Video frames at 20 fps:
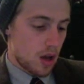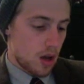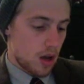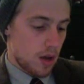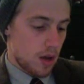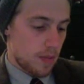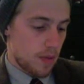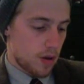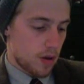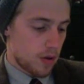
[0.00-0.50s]
A
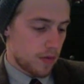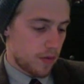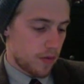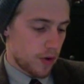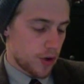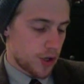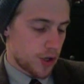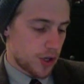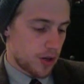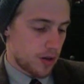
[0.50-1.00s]
modern
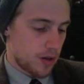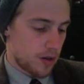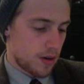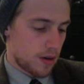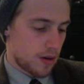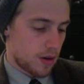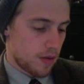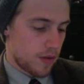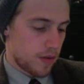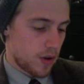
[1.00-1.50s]
version
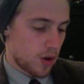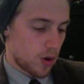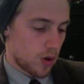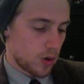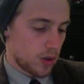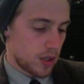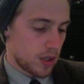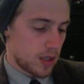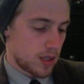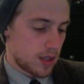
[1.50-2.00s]
of an
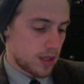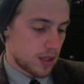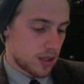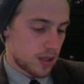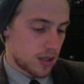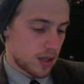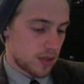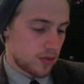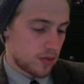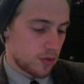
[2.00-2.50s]
early
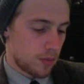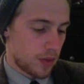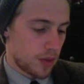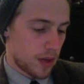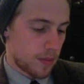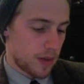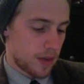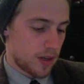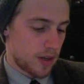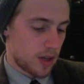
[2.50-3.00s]
successful
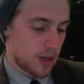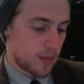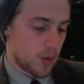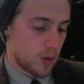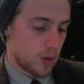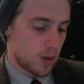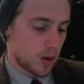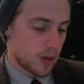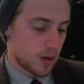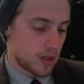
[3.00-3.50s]
blend by W.
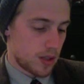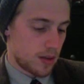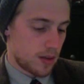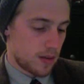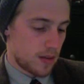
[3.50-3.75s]
Larsen.